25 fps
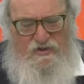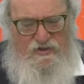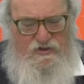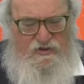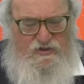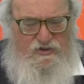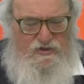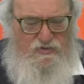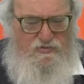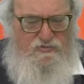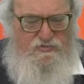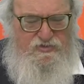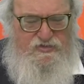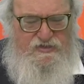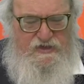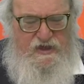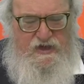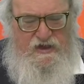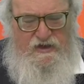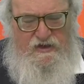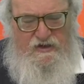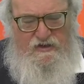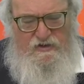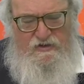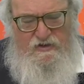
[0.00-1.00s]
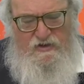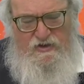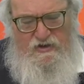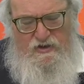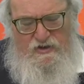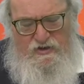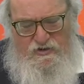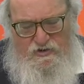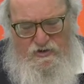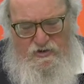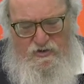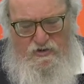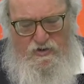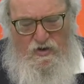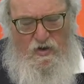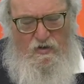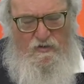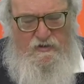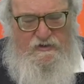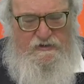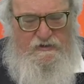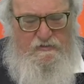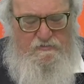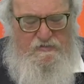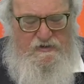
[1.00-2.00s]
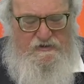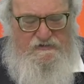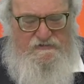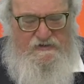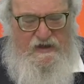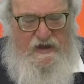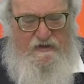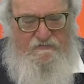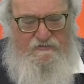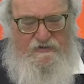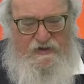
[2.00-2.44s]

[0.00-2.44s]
You think you're going to be saved?